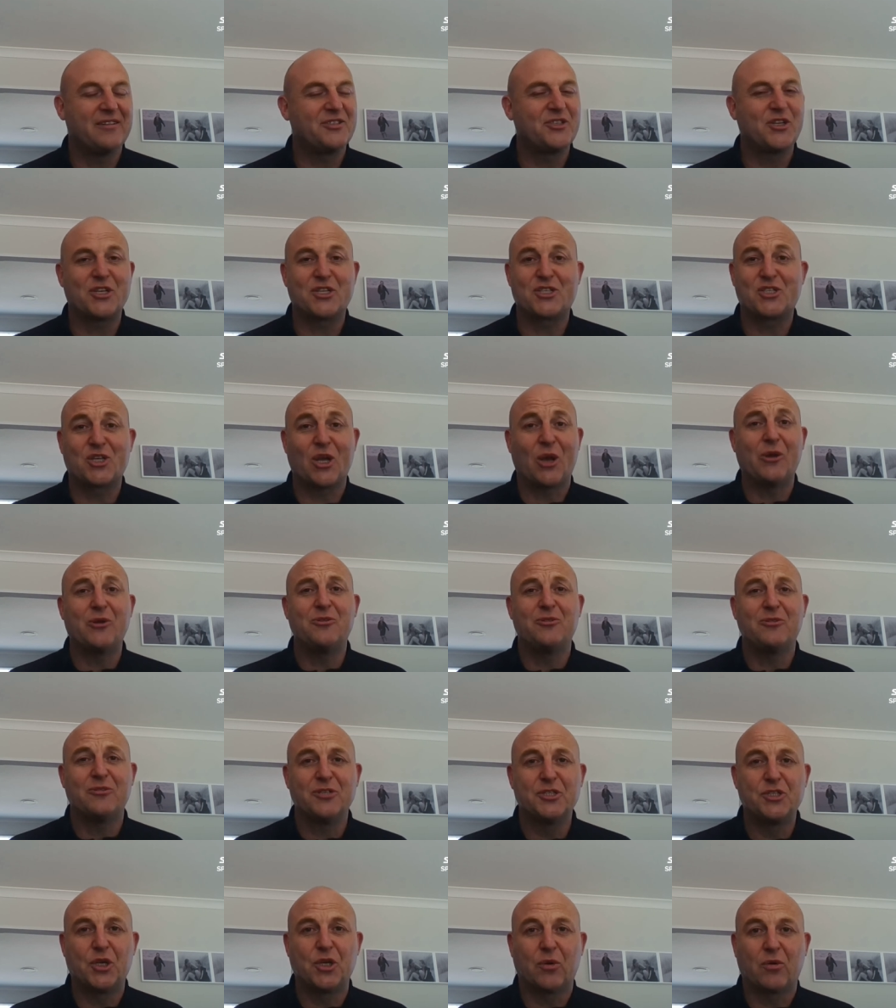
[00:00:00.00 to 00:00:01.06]
Uh, just so
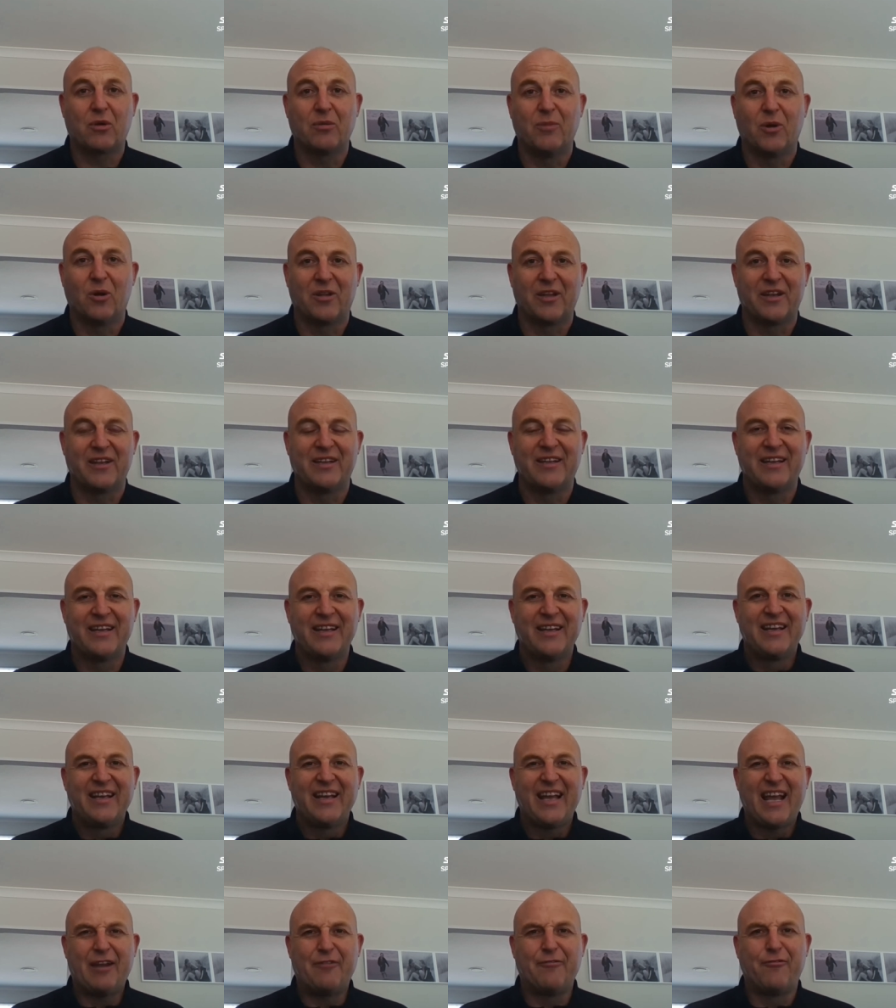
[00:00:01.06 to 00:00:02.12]
durable and
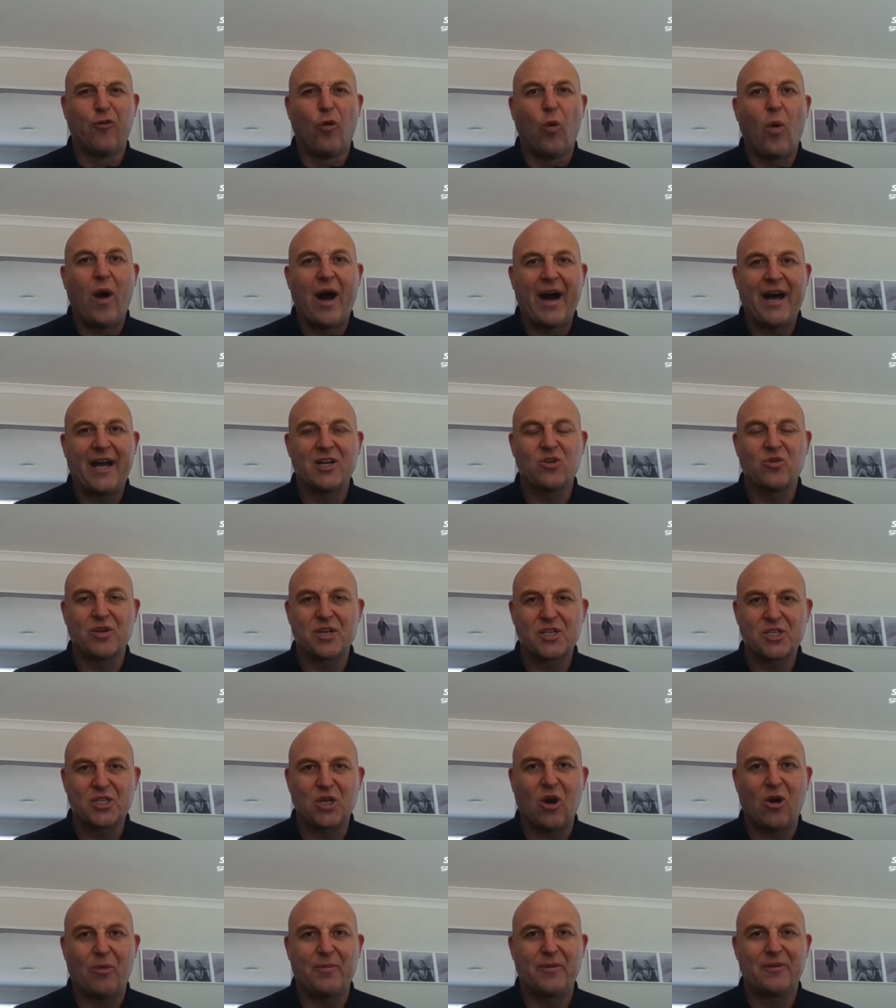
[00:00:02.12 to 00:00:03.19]
and 400
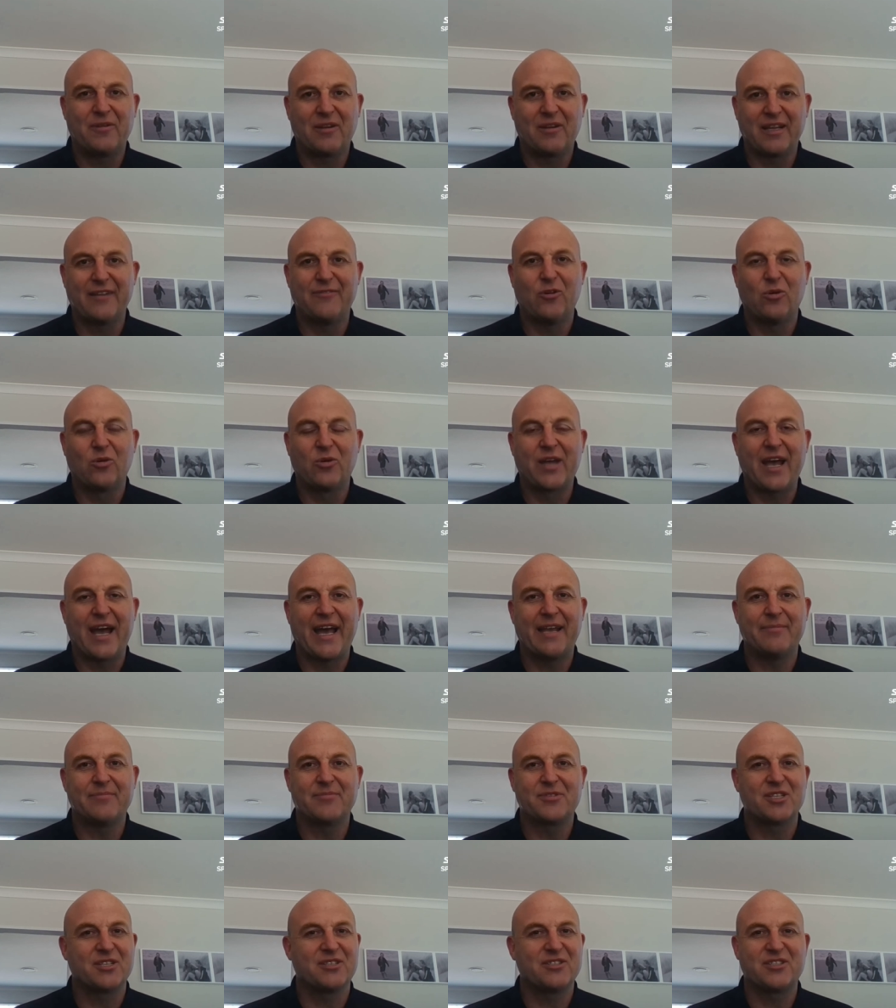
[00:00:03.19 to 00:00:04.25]
top level
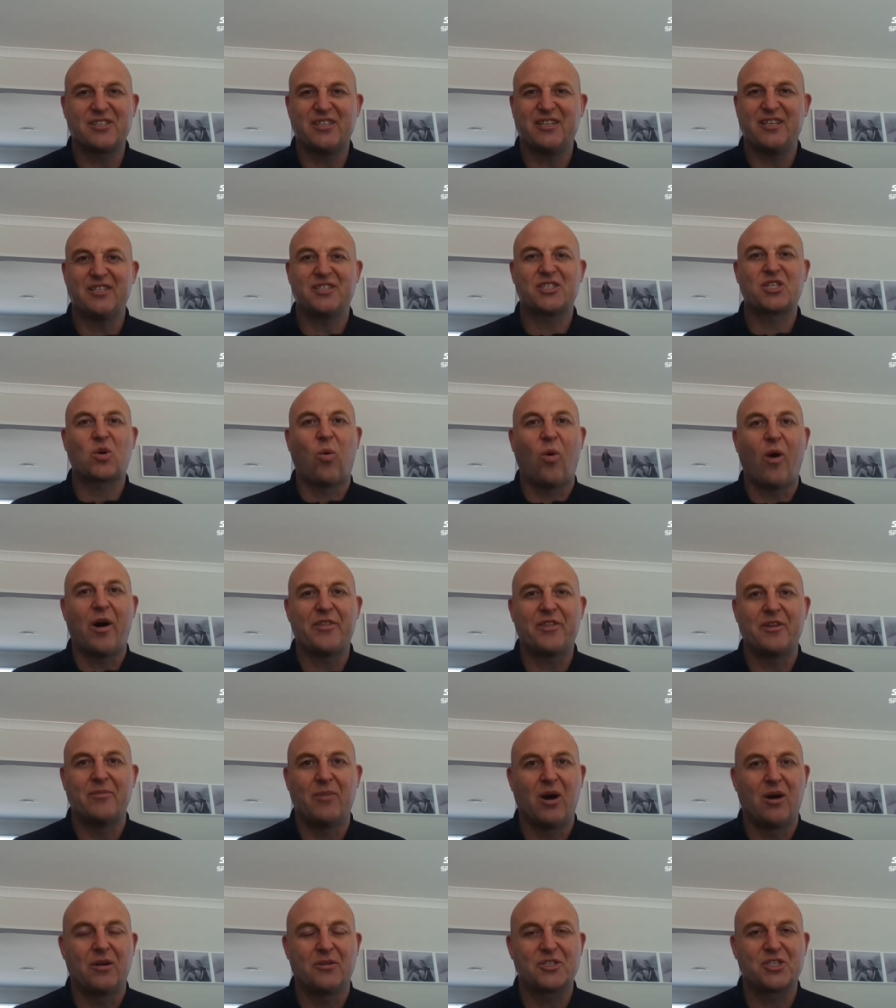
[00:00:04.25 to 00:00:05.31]
games is is quite
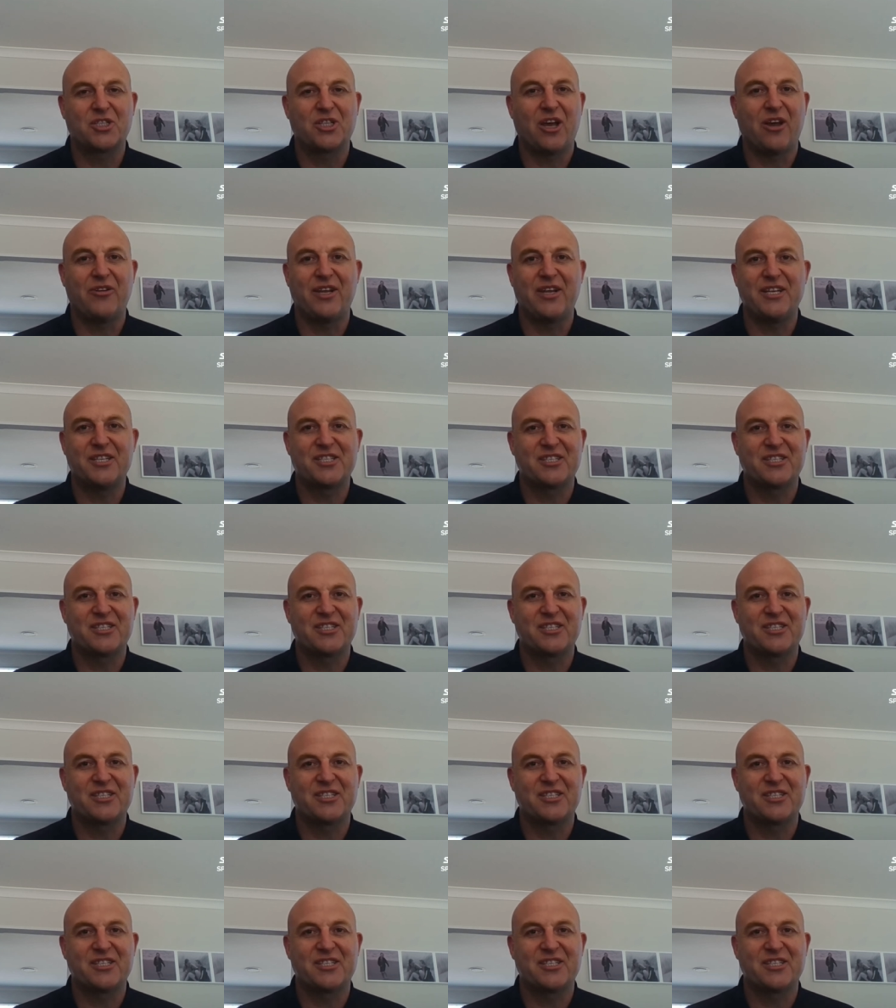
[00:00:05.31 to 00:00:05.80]
the milestone.